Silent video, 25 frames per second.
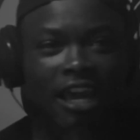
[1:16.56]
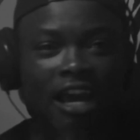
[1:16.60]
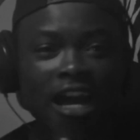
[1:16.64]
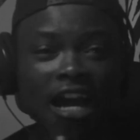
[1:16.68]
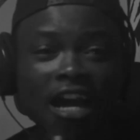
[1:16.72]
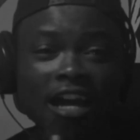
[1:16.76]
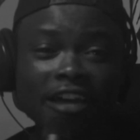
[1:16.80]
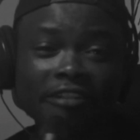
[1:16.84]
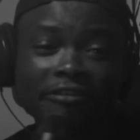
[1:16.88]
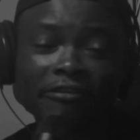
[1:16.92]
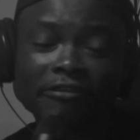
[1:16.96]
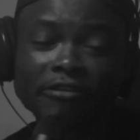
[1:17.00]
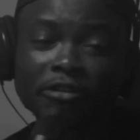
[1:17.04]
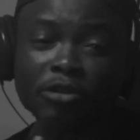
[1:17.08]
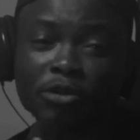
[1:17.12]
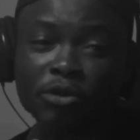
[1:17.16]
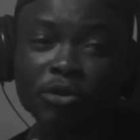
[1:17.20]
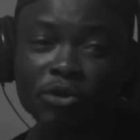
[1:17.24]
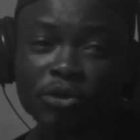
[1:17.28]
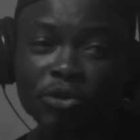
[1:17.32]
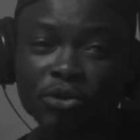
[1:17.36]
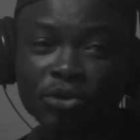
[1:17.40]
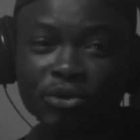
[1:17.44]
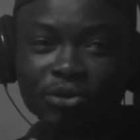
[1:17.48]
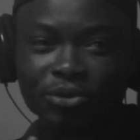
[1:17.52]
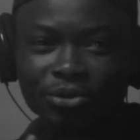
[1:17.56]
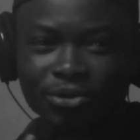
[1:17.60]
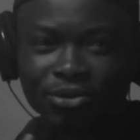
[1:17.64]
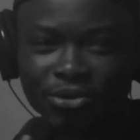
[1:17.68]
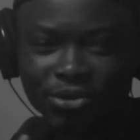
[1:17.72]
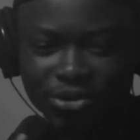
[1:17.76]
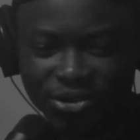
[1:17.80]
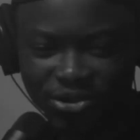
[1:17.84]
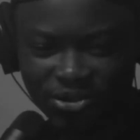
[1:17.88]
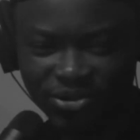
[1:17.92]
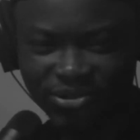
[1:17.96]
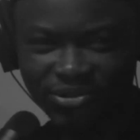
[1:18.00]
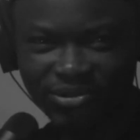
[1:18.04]
I feel
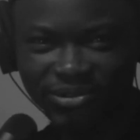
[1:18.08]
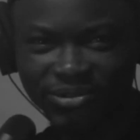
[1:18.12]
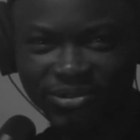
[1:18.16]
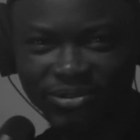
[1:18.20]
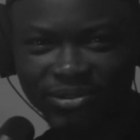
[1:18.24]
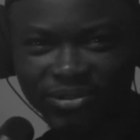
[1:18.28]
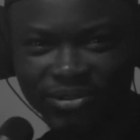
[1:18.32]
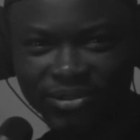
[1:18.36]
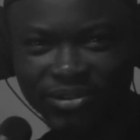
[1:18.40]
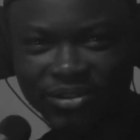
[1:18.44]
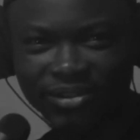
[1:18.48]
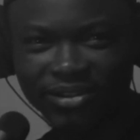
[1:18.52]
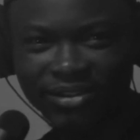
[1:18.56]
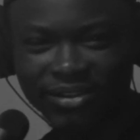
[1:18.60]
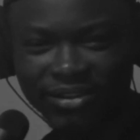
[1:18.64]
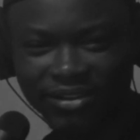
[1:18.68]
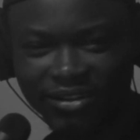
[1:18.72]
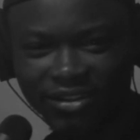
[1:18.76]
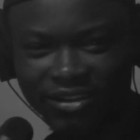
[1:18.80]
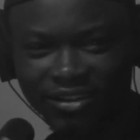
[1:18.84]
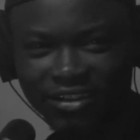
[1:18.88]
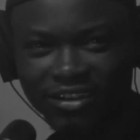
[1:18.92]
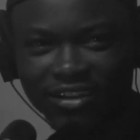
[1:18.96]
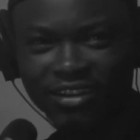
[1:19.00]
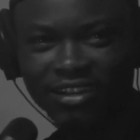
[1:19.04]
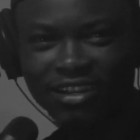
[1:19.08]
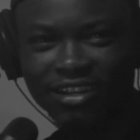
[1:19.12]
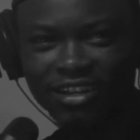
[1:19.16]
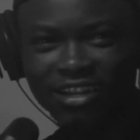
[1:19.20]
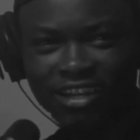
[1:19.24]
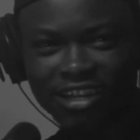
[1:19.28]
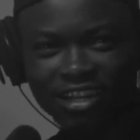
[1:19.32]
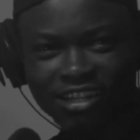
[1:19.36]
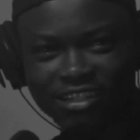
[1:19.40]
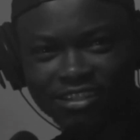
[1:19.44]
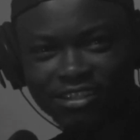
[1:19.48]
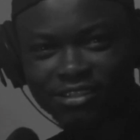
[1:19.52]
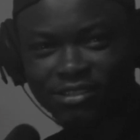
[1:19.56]
you.
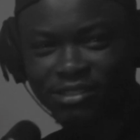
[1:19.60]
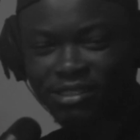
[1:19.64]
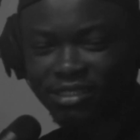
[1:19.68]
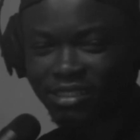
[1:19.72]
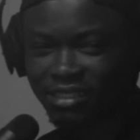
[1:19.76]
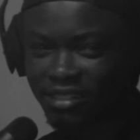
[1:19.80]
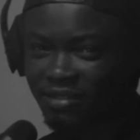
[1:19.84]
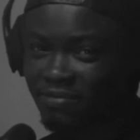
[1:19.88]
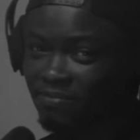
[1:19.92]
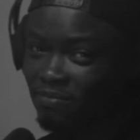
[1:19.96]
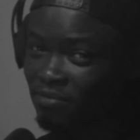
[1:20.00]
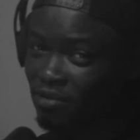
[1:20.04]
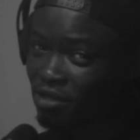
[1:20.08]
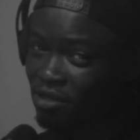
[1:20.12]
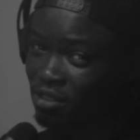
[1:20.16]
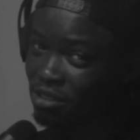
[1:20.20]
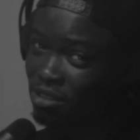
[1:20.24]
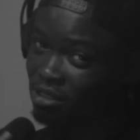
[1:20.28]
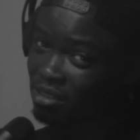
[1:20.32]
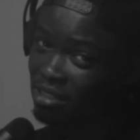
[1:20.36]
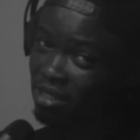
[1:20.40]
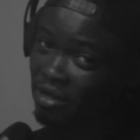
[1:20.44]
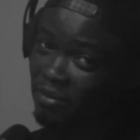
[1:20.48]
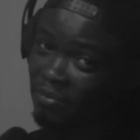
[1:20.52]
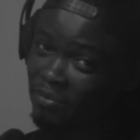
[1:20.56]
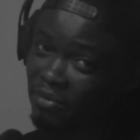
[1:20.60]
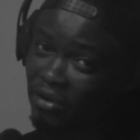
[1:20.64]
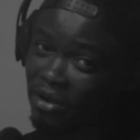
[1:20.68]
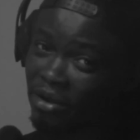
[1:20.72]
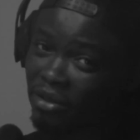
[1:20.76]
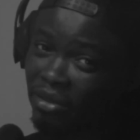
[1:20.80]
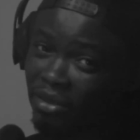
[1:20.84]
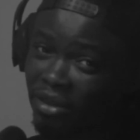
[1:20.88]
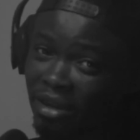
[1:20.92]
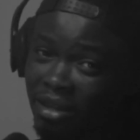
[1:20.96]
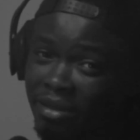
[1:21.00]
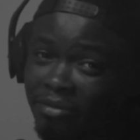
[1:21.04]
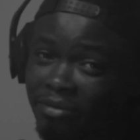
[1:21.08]
You seem much deeper
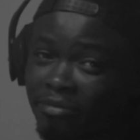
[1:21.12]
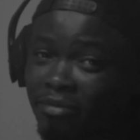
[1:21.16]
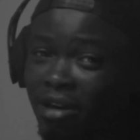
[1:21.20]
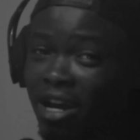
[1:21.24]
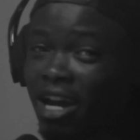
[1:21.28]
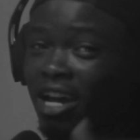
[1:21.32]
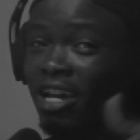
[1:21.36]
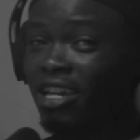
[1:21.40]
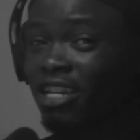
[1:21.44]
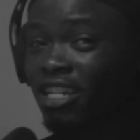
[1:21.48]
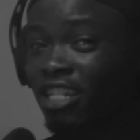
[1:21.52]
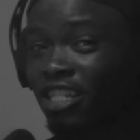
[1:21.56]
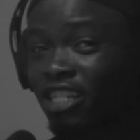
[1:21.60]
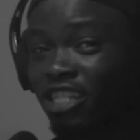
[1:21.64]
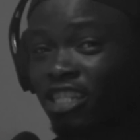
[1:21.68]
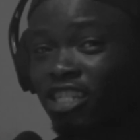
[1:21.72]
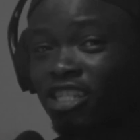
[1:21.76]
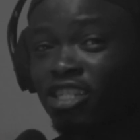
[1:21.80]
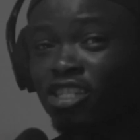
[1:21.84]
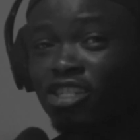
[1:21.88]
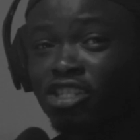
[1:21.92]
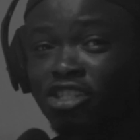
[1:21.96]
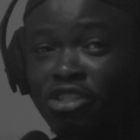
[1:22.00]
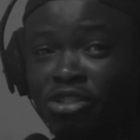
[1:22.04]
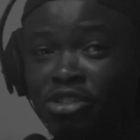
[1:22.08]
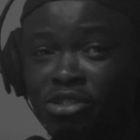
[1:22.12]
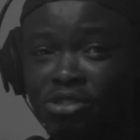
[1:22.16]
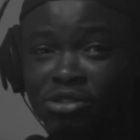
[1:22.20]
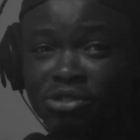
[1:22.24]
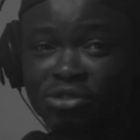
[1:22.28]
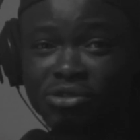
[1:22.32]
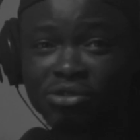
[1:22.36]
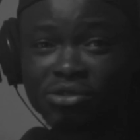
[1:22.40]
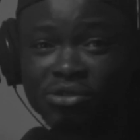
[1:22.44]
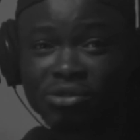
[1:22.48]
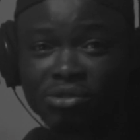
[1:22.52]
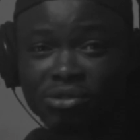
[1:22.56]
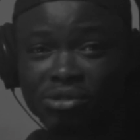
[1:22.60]
than my
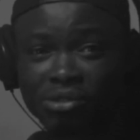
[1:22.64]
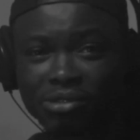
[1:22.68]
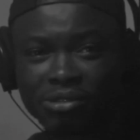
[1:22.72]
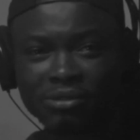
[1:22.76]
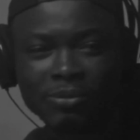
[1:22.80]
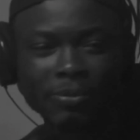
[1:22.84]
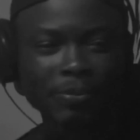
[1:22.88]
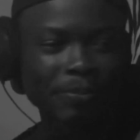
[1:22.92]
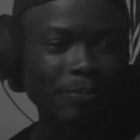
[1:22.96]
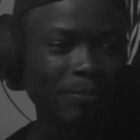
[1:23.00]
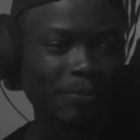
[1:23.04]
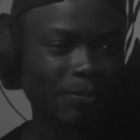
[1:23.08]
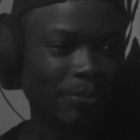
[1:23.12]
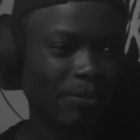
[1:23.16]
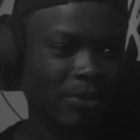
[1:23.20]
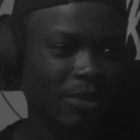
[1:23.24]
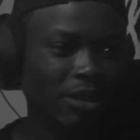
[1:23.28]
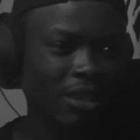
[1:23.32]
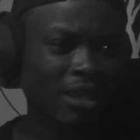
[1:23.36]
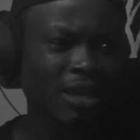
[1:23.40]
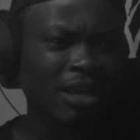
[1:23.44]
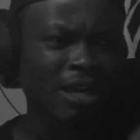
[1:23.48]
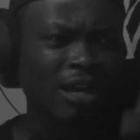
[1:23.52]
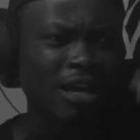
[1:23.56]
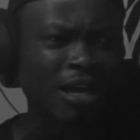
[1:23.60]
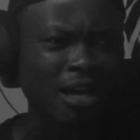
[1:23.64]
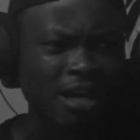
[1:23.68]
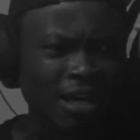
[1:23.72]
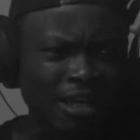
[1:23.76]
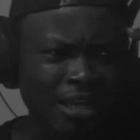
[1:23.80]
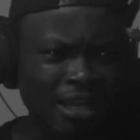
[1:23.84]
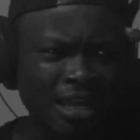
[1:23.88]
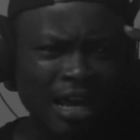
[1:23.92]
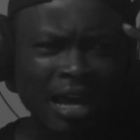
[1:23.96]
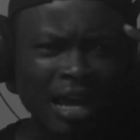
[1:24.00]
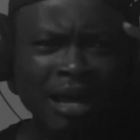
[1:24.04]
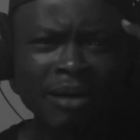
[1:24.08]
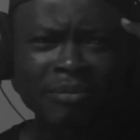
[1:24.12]
issues.
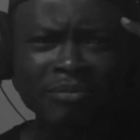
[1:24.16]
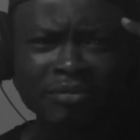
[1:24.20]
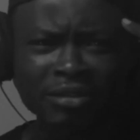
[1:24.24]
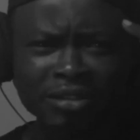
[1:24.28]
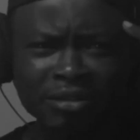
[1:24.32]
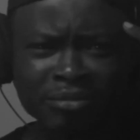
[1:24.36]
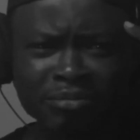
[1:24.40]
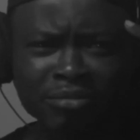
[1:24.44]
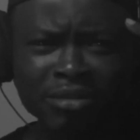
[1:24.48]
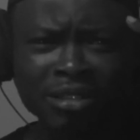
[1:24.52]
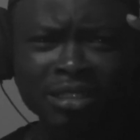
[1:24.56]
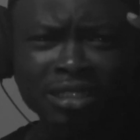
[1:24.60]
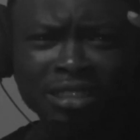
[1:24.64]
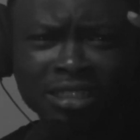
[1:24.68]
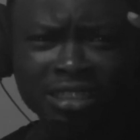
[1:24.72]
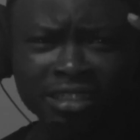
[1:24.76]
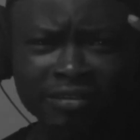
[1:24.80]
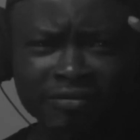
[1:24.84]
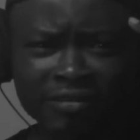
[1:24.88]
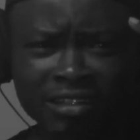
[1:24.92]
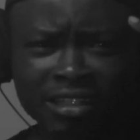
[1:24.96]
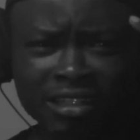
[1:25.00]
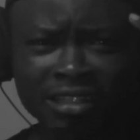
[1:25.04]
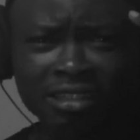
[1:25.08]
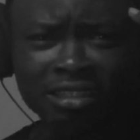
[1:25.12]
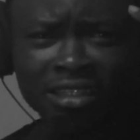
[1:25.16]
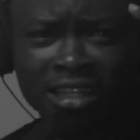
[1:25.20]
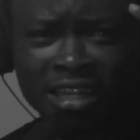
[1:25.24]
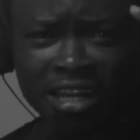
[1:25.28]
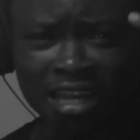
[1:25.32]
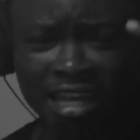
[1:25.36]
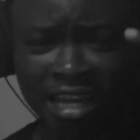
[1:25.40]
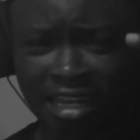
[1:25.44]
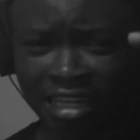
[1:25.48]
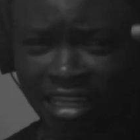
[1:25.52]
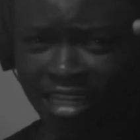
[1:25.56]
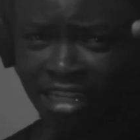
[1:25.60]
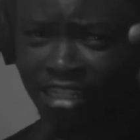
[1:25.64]
Got me believing that
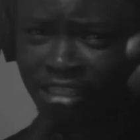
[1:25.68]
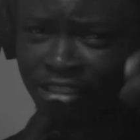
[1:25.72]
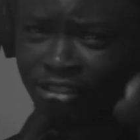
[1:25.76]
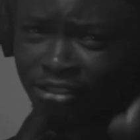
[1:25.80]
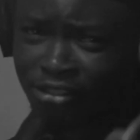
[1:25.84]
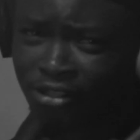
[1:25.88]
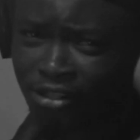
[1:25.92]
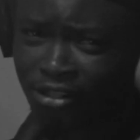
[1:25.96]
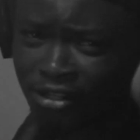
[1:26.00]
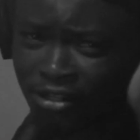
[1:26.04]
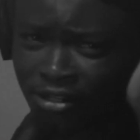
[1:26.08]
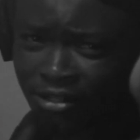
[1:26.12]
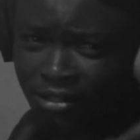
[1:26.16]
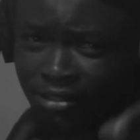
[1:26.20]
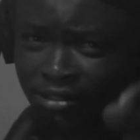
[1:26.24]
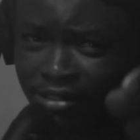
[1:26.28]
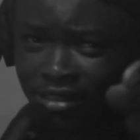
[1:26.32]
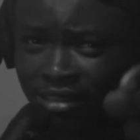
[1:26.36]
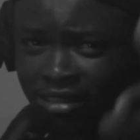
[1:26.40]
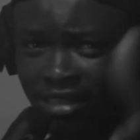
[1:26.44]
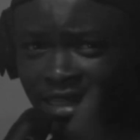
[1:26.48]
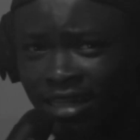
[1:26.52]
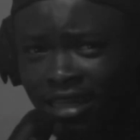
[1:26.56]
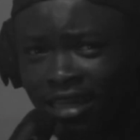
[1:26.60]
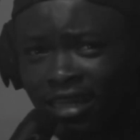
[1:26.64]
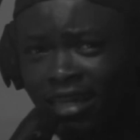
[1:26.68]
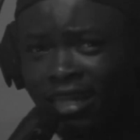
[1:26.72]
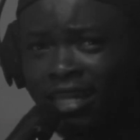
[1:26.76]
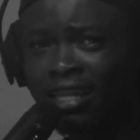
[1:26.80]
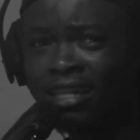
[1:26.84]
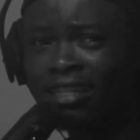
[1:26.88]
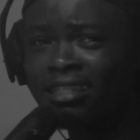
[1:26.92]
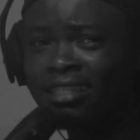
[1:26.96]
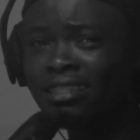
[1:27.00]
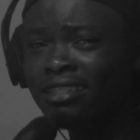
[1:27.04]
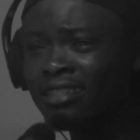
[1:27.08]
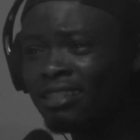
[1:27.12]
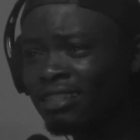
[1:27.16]
I can trust
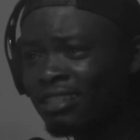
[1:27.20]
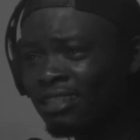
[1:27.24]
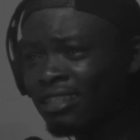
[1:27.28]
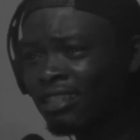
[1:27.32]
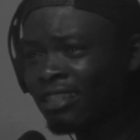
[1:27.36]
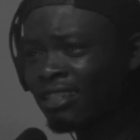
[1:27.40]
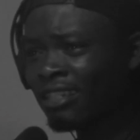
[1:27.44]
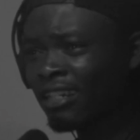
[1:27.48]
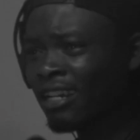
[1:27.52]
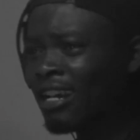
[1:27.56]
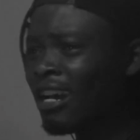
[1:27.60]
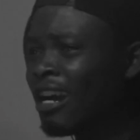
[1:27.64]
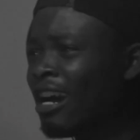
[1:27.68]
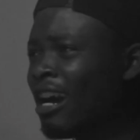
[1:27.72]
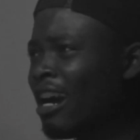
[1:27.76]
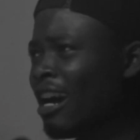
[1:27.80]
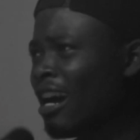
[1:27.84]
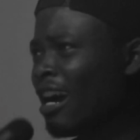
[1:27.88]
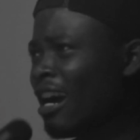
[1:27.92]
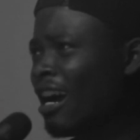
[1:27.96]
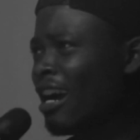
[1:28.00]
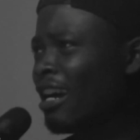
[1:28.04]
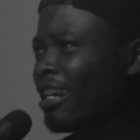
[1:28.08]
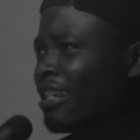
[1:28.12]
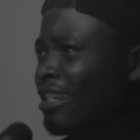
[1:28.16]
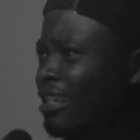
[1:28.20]
again. I